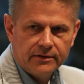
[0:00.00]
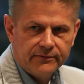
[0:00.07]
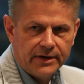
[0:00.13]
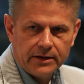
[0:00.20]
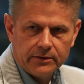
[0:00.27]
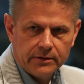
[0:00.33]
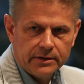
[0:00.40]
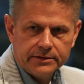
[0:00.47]
the
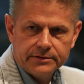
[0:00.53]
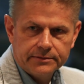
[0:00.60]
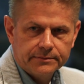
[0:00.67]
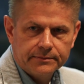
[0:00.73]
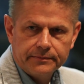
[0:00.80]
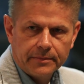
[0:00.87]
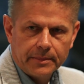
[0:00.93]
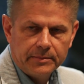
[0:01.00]
veterans
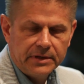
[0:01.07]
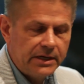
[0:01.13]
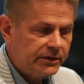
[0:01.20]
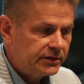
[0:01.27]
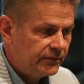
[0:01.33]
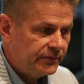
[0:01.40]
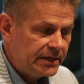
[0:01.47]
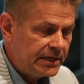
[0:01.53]

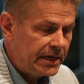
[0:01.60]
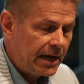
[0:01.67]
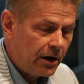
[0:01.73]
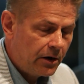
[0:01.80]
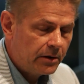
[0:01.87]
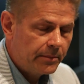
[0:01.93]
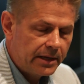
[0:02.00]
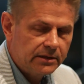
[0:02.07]
because if he
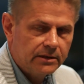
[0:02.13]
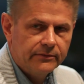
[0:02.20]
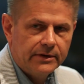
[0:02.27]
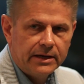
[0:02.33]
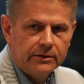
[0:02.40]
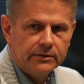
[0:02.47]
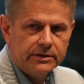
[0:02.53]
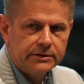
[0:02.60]
cared about the
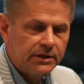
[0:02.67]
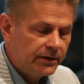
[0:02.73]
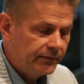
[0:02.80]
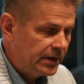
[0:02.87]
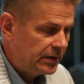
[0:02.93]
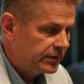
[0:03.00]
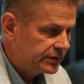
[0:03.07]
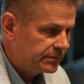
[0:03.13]
veterans, if
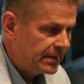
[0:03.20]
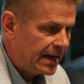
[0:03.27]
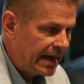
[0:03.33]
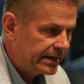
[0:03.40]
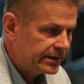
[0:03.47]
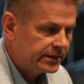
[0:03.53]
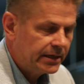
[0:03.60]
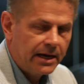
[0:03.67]
he was
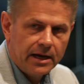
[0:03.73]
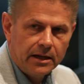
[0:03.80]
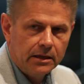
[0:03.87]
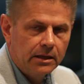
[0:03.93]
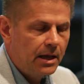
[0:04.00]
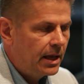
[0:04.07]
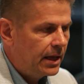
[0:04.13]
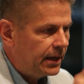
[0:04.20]
mad as
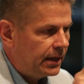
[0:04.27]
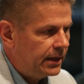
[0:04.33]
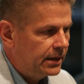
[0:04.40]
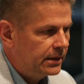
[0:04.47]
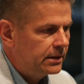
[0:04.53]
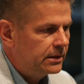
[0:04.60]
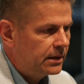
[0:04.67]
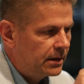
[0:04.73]
hell,
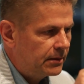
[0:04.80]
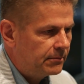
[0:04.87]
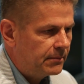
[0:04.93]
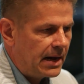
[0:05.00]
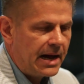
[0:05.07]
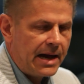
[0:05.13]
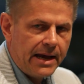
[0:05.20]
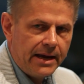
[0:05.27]
in
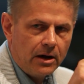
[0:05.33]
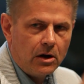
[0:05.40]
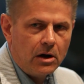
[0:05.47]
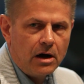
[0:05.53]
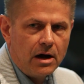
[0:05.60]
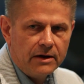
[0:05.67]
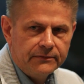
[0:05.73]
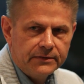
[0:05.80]
my
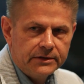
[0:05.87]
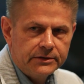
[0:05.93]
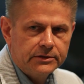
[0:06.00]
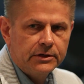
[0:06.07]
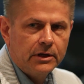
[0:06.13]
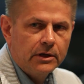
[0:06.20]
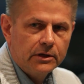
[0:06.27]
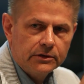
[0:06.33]

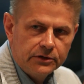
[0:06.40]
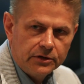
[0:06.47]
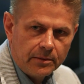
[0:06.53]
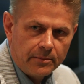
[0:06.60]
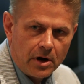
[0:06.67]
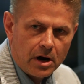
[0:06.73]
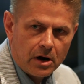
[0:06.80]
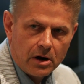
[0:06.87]
office
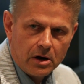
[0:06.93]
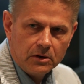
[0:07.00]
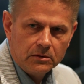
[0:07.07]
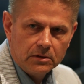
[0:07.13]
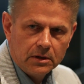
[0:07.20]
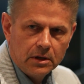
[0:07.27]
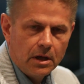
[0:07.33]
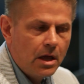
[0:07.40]
tomorrow,
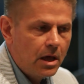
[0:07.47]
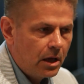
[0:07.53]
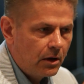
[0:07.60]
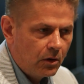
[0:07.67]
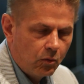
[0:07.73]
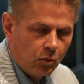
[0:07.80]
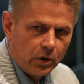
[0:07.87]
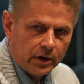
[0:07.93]

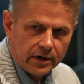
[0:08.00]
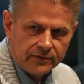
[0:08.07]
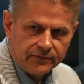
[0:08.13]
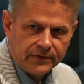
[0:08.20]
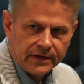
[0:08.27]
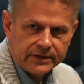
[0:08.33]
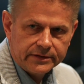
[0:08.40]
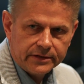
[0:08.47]
we're going to
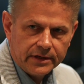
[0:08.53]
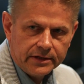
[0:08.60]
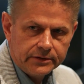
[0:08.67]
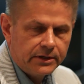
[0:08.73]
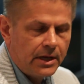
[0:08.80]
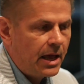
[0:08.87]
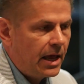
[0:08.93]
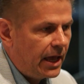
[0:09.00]
fix
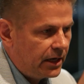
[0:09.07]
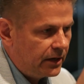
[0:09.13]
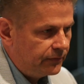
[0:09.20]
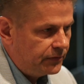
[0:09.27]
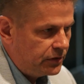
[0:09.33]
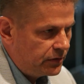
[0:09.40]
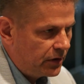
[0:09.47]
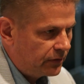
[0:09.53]
this. And
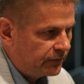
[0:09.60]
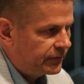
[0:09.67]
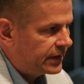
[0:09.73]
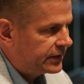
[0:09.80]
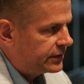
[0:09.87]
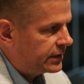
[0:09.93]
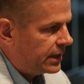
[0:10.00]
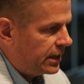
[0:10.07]
if you don't
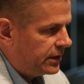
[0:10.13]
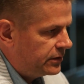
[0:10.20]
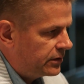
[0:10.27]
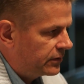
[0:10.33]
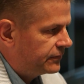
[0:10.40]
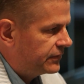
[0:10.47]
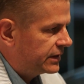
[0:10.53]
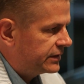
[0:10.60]
fix it, and you
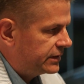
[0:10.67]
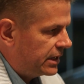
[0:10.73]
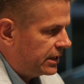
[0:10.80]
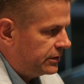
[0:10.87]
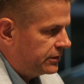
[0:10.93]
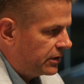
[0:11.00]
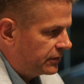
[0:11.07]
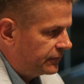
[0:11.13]
don't fix it,
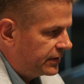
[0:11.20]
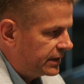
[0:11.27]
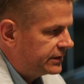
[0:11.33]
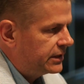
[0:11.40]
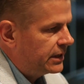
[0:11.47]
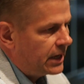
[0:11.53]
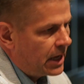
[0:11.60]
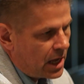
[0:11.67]
and you don't
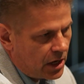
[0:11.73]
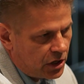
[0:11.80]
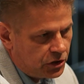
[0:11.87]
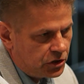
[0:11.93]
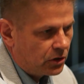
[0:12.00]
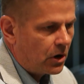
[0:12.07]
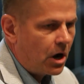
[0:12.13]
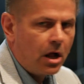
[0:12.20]
fix it,
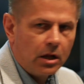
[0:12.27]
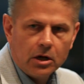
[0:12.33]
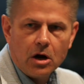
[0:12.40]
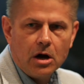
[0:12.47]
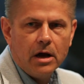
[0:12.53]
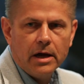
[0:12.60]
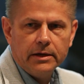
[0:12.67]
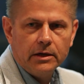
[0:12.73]
you're all
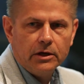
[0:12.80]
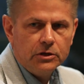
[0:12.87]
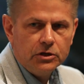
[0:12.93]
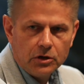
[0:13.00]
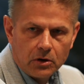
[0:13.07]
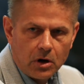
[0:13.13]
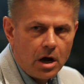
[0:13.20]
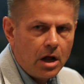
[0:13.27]
gone.
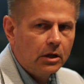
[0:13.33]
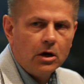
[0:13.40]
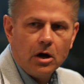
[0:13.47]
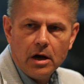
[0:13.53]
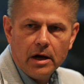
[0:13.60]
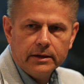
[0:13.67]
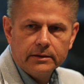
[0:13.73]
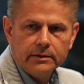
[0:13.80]
You're all
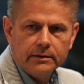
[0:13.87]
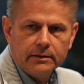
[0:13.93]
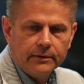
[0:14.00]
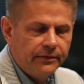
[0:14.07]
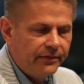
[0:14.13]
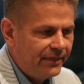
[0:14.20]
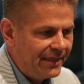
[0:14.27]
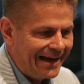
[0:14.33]
gone.
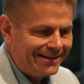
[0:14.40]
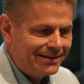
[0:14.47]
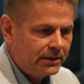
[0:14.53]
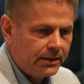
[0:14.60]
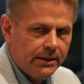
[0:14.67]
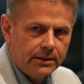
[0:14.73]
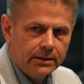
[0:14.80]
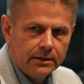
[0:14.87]
That's
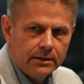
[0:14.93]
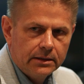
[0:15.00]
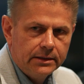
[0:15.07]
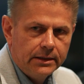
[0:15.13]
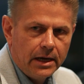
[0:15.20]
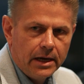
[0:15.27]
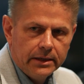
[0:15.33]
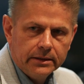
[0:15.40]
it.
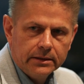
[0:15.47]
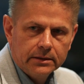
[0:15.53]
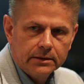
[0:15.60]
Done.